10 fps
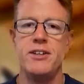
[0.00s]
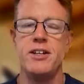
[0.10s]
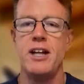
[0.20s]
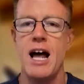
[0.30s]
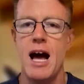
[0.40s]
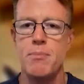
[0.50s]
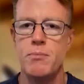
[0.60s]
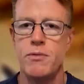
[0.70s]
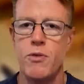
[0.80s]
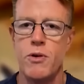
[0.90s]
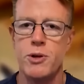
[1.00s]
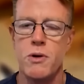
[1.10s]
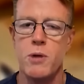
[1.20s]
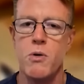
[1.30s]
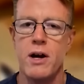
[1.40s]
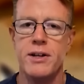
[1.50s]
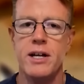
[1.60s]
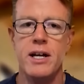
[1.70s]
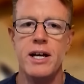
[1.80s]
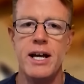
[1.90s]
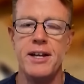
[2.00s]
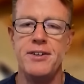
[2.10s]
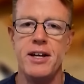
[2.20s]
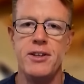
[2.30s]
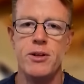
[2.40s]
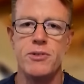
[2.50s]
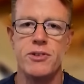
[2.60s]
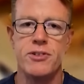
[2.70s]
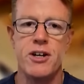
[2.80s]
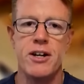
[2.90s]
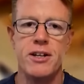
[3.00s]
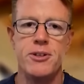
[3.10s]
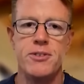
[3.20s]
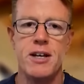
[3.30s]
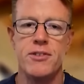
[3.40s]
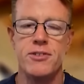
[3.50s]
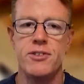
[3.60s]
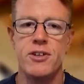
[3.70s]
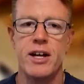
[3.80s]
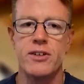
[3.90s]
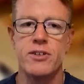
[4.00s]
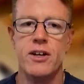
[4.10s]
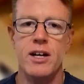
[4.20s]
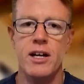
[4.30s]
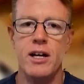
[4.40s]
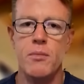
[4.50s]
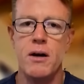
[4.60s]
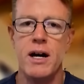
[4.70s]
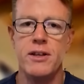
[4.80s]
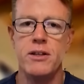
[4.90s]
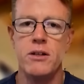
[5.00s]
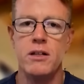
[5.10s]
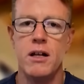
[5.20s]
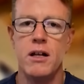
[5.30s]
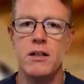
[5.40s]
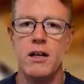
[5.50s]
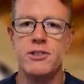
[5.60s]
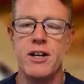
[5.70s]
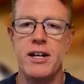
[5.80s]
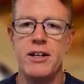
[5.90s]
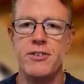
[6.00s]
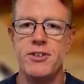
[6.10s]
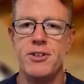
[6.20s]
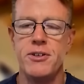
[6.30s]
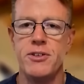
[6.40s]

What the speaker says: it happen before 21? It did. There was a study in 2006 by the Lausanne Institute in